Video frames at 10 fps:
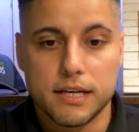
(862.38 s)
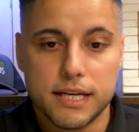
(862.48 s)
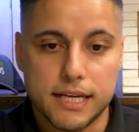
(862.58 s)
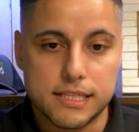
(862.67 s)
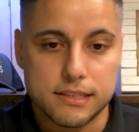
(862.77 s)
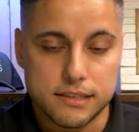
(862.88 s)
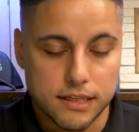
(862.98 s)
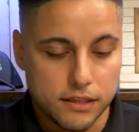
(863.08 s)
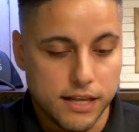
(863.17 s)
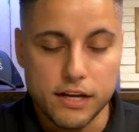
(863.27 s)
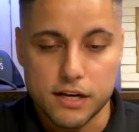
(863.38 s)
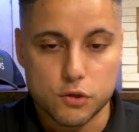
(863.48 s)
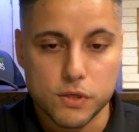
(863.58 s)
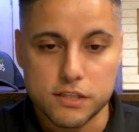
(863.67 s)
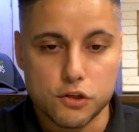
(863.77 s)
is, now you got to
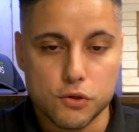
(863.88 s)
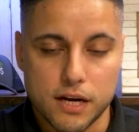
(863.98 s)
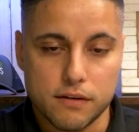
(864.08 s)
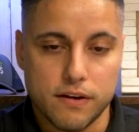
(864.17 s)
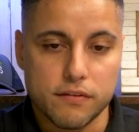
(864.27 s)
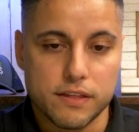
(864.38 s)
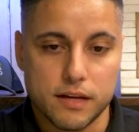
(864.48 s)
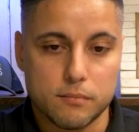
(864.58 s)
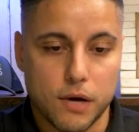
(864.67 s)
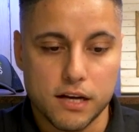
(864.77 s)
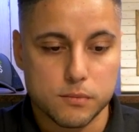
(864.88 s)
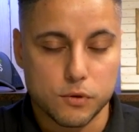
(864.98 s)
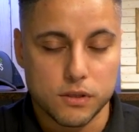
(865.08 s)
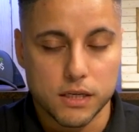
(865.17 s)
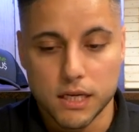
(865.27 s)
squeeze the juice out of everything possible.